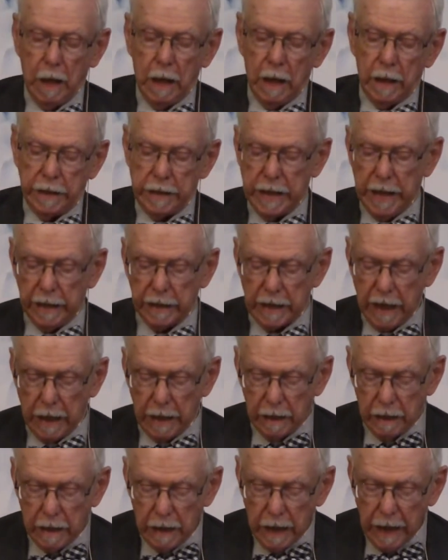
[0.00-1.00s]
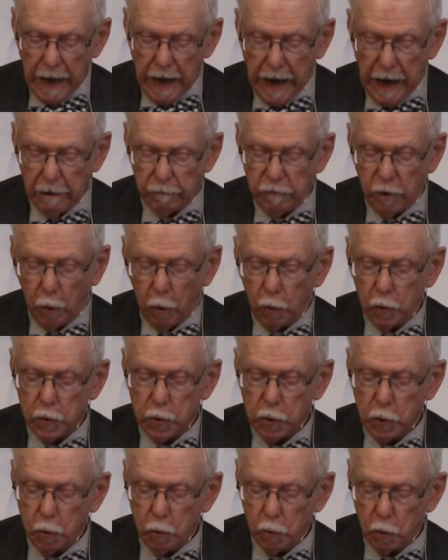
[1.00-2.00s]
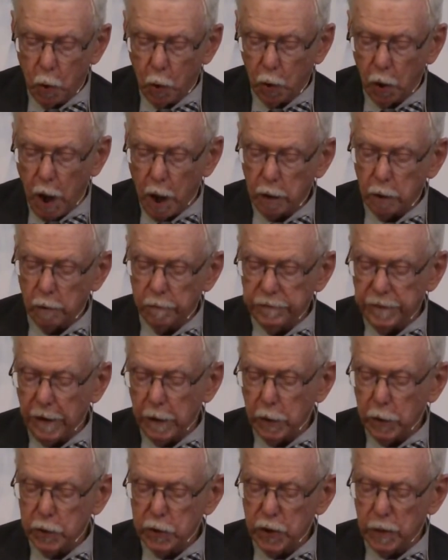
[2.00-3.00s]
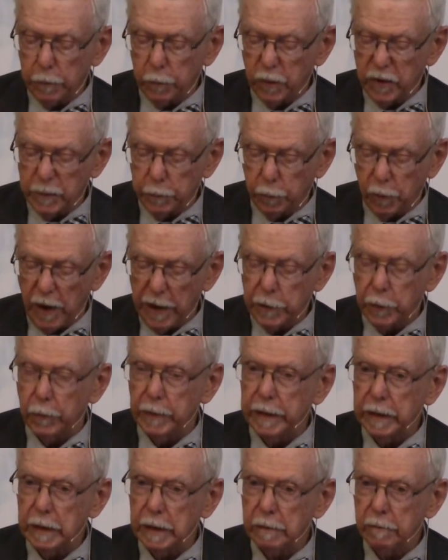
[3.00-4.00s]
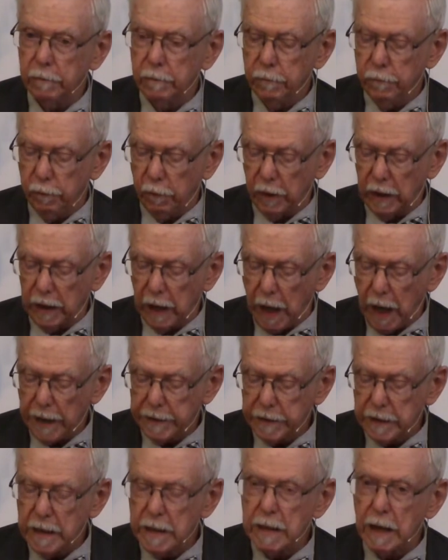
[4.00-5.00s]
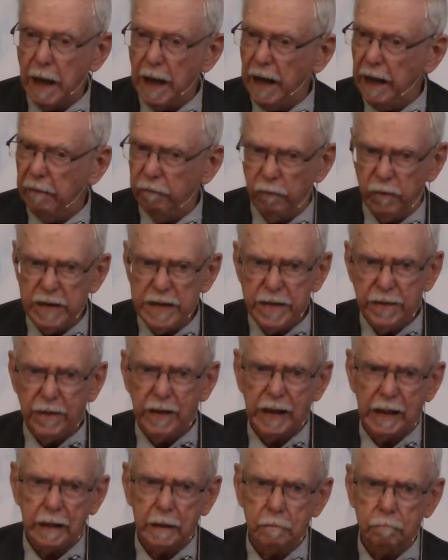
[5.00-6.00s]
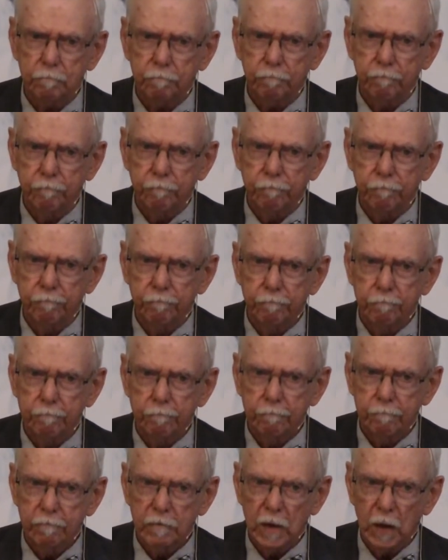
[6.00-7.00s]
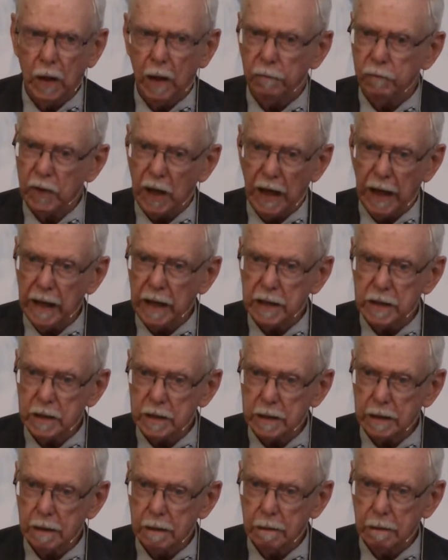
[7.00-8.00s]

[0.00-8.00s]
Yet have those who no longer fellowship with brethren forgotten everything? You have to ask.